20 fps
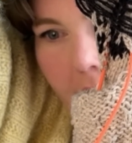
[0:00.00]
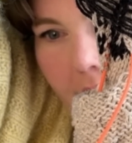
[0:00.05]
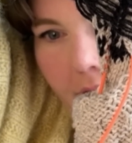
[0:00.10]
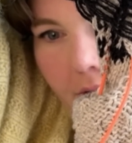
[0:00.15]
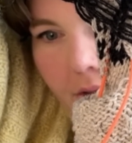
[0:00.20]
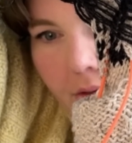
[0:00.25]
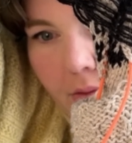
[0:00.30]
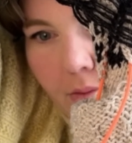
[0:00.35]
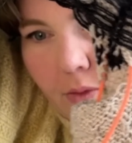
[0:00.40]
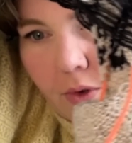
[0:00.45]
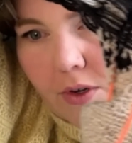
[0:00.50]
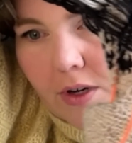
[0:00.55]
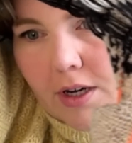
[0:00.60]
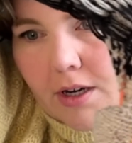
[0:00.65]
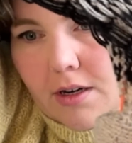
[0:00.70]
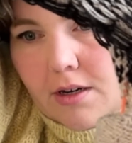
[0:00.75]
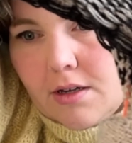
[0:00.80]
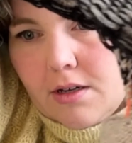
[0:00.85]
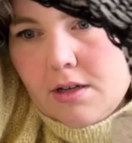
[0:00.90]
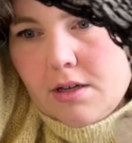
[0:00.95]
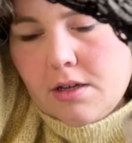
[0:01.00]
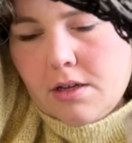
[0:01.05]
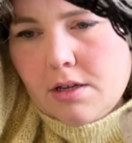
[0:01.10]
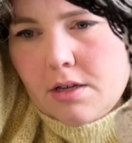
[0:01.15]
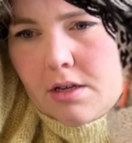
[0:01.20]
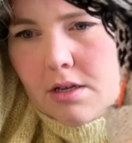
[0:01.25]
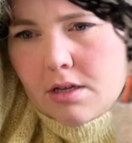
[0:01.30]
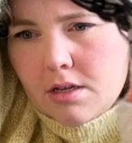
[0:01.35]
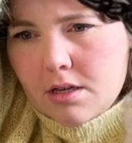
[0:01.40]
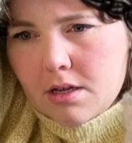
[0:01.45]
2 more
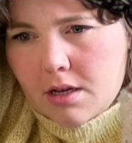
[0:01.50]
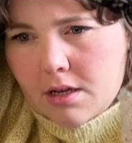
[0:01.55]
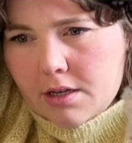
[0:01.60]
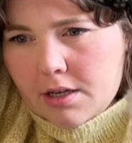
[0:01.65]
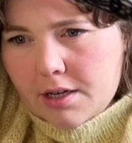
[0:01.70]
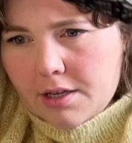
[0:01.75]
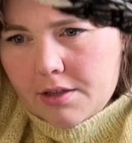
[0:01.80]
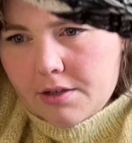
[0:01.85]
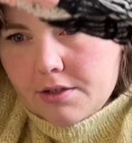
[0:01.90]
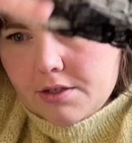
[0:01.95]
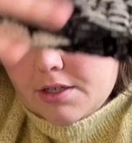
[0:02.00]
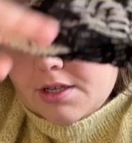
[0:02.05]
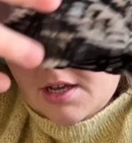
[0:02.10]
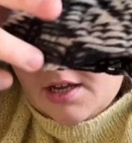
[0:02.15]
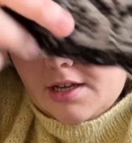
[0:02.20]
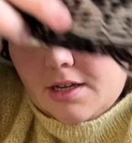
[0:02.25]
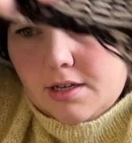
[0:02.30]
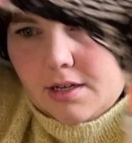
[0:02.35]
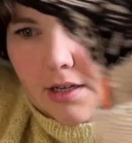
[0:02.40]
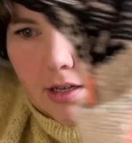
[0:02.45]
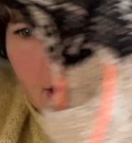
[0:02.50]
on either side.